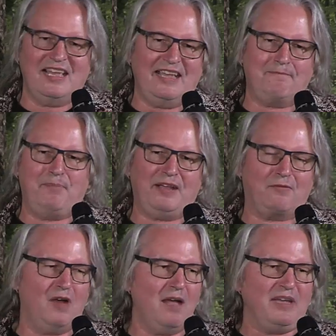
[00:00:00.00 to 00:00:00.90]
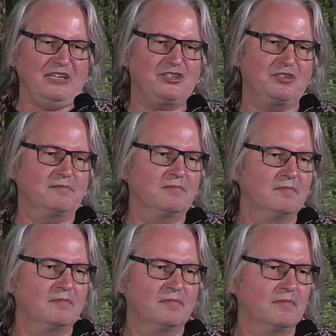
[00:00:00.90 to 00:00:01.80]
like pick rubbish.
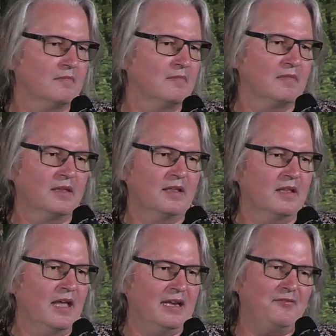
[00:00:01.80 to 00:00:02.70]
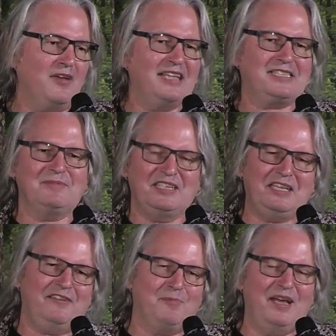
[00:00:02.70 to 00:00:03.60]
And if you ask them to
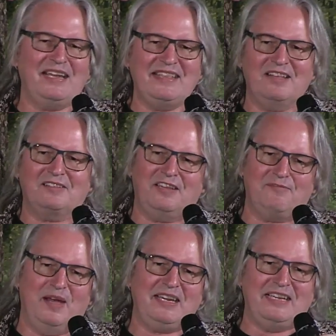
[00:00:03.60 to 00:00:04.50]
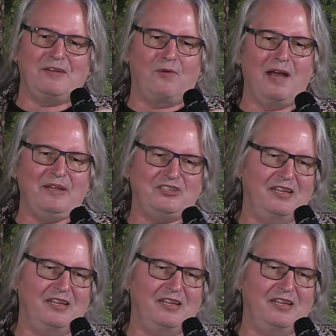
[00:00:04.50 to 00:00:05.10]
give money, they'll give money to rubbish.